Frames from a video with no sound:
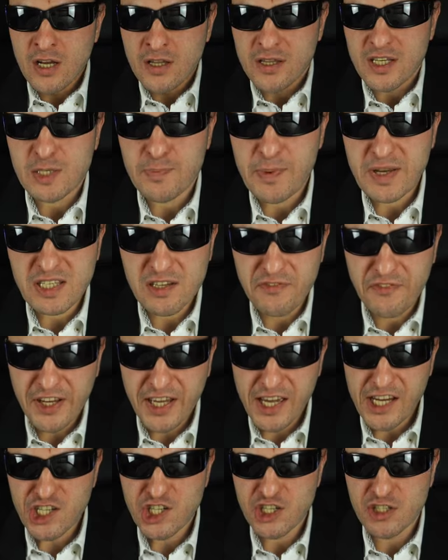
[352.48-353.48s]
The
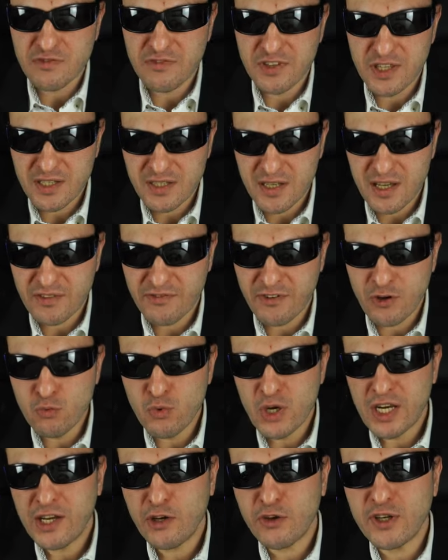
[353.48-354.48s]
specifications for this headphone,
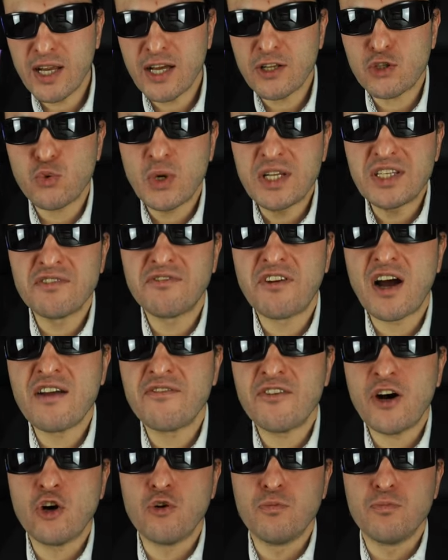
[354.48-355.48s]
we're looking at
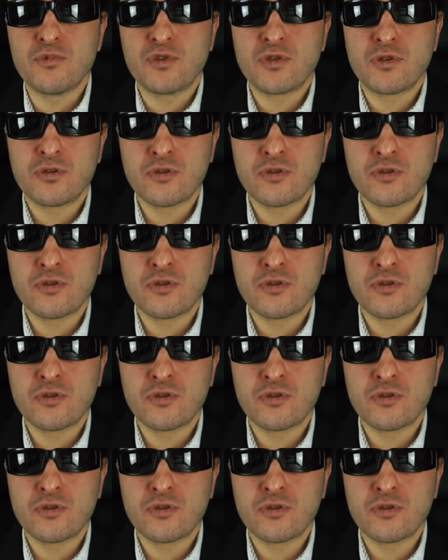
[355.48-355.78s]
25 ohms.